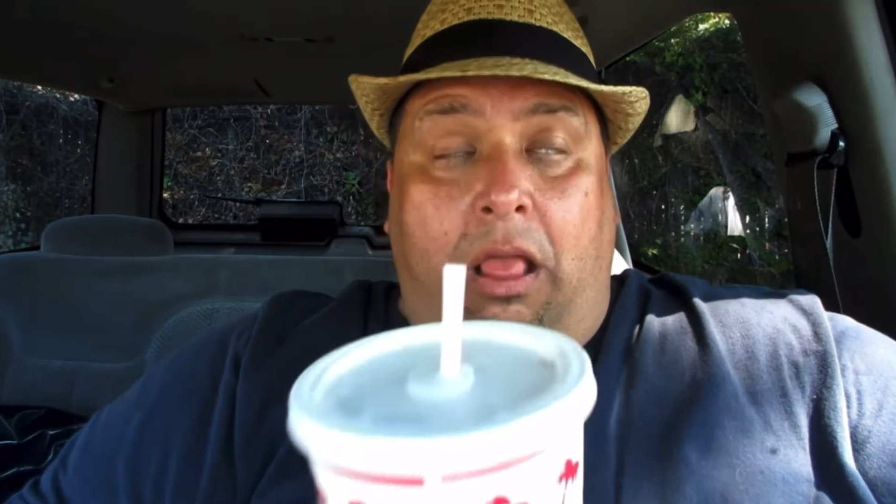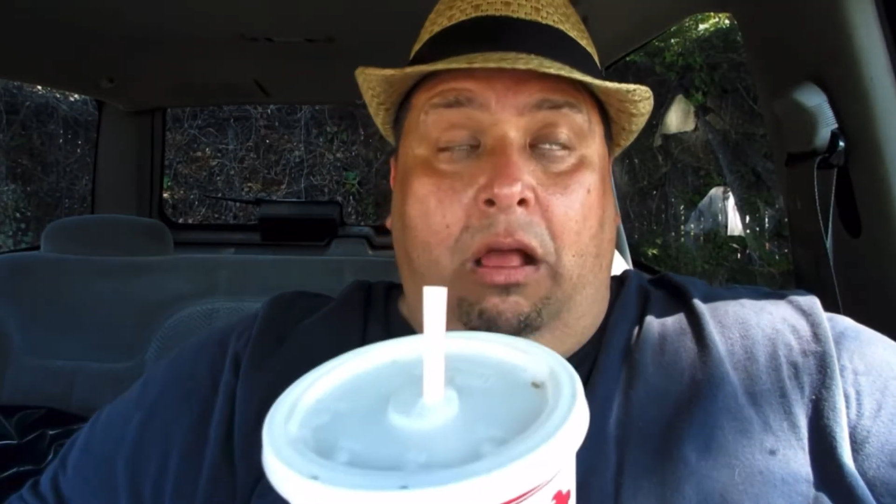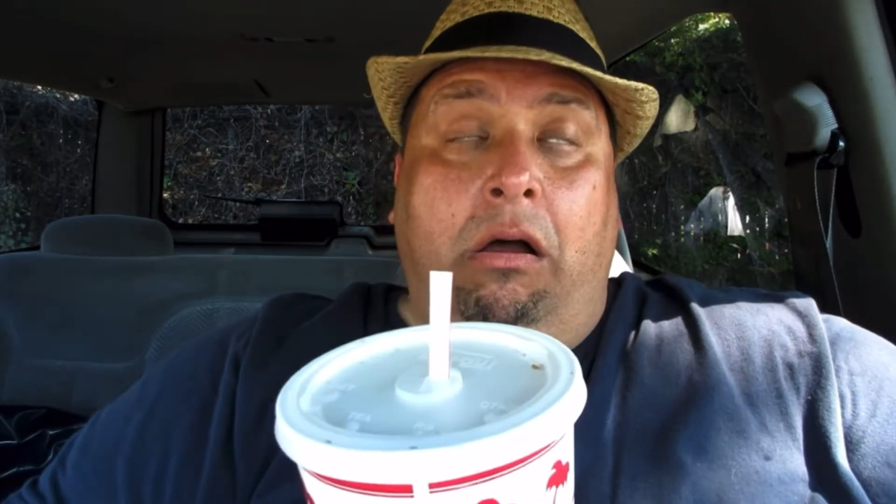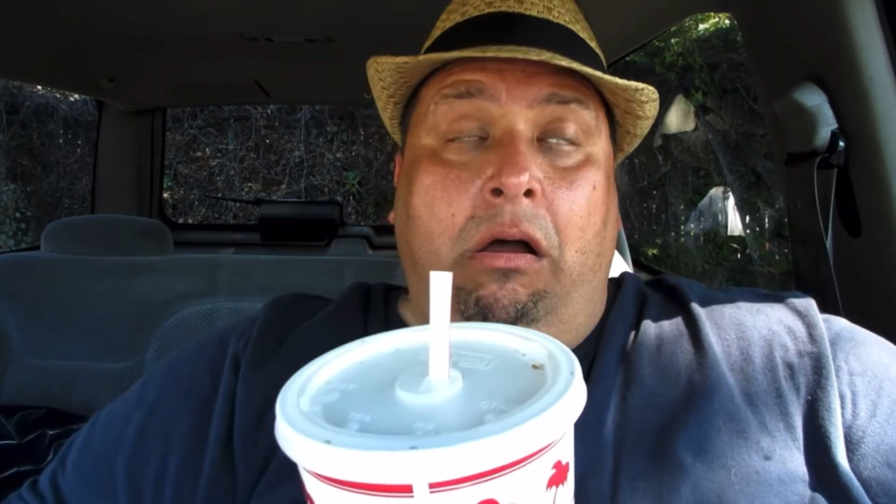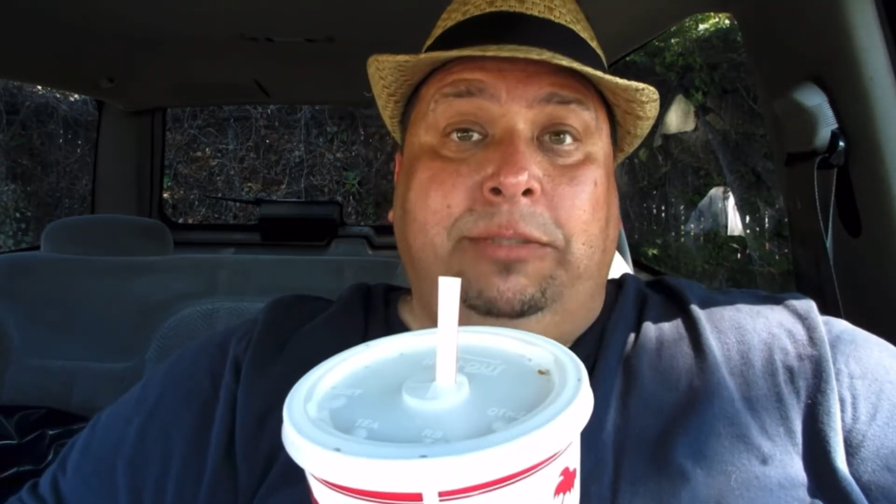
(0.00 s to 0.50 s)

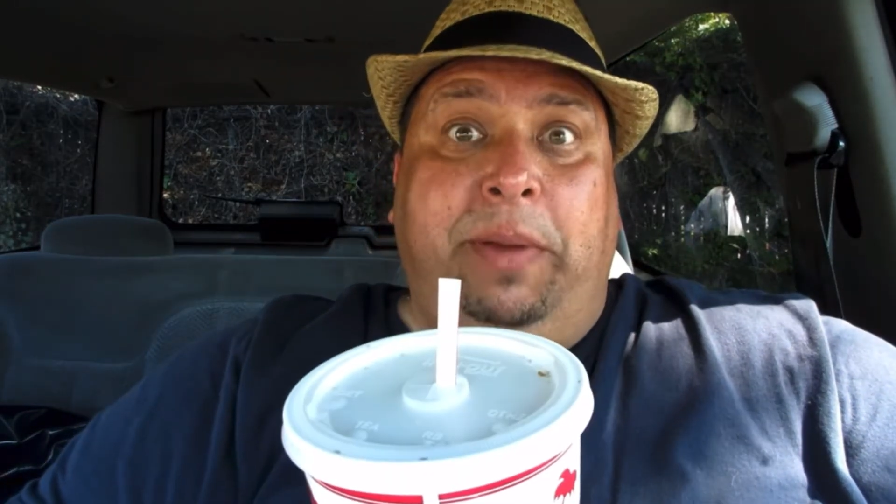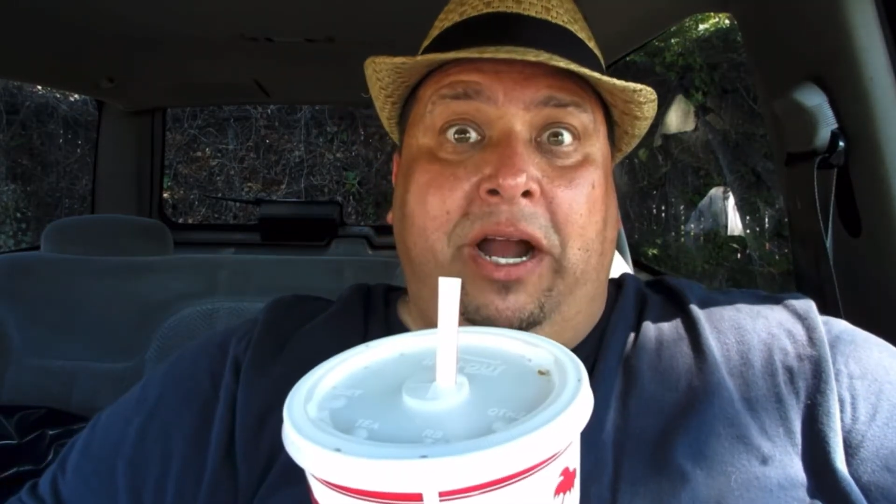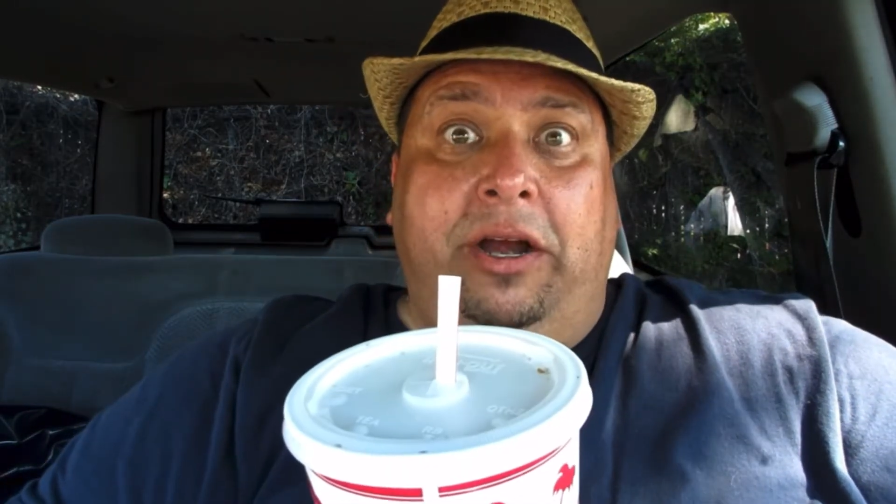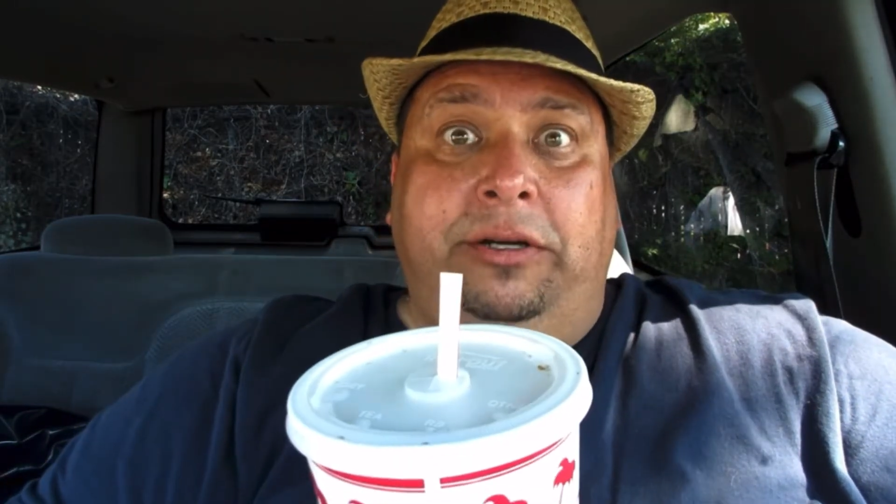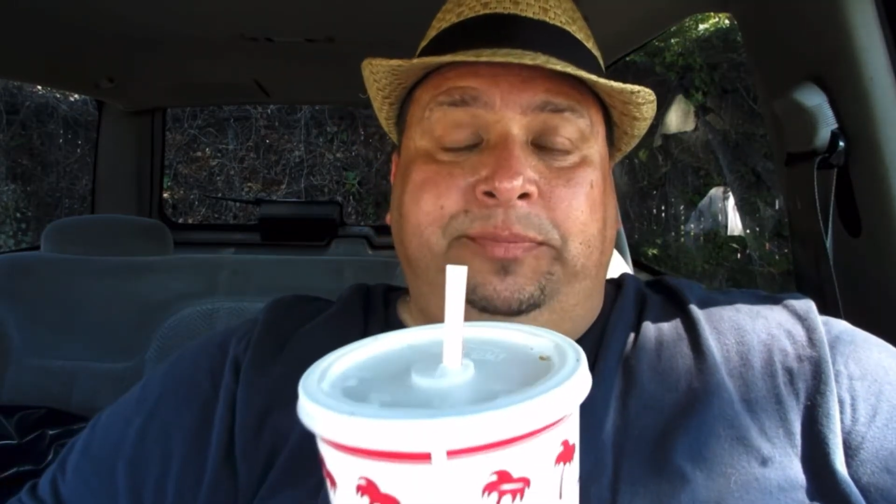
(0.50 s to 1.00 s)
Oh, that's
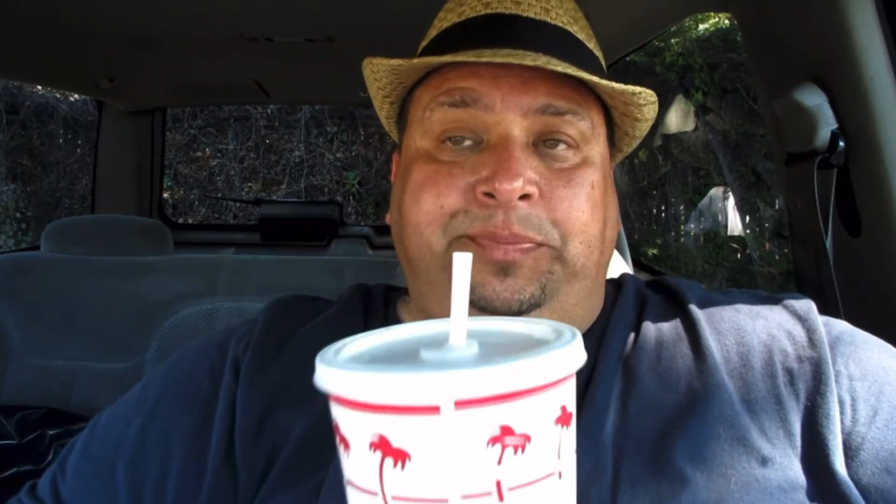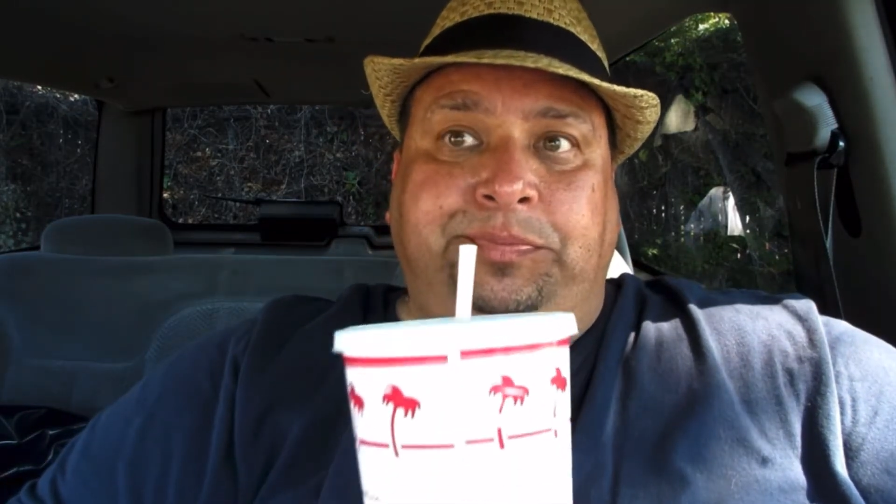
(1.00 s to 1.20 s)
better.